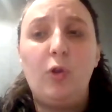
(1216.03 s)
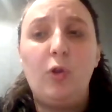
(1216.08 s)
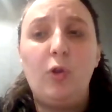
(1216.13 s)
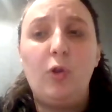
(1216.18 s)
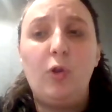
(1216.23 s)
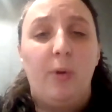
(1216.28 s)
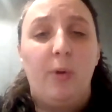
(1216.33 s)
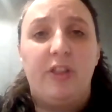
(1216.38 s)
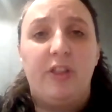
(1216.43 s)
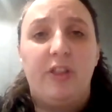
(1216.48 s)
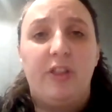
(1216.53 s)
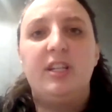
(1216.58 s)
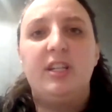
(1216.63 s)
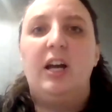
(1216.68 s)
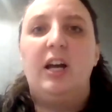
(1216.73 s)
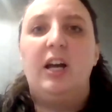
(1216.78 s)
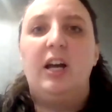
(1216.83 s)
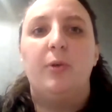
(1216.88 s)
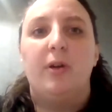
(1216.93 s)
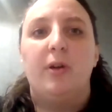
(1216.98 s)
what they'll
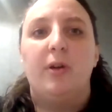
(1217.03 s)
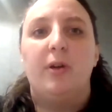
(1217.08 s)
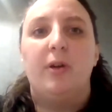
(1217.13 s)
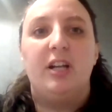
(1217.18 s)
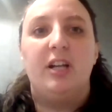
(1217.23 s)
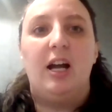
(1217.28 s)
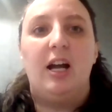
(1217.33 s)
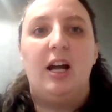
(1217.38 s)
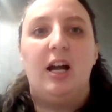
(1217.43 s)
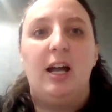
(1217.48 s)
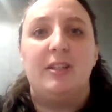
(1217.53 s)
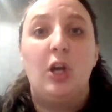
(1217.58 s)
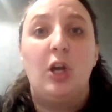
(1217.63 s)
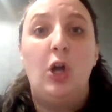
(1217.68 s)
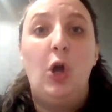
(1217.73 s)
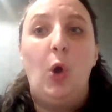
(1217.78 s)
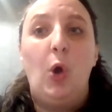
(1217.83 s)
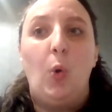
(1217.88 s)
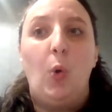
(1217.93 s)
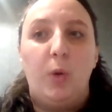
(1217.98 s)
tell you every time is
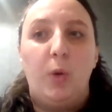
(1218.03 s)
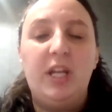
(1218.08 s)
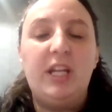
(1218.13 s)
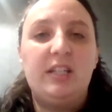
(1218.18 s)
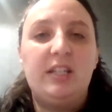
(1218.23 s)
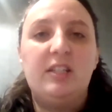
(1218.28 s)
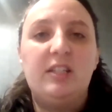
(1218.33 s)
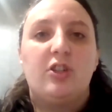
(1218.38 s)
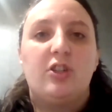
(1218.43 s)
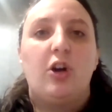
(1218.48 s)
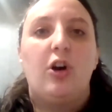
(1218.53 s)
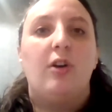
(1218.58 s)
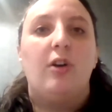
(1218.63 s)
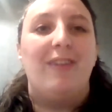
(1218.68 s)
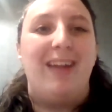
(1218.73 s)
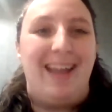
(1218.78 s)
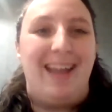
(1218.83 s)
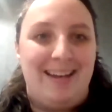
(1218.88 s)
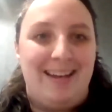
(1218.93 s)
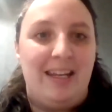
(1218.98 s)
we can
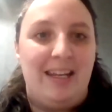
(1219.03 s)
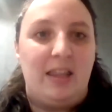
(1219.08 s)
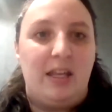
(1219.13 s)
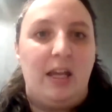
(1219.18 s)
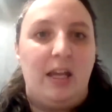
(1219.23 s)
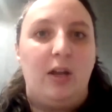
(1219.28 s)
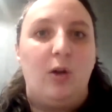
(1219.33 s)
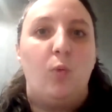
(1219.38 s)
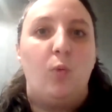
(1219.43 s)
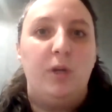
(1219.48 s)
solve anything.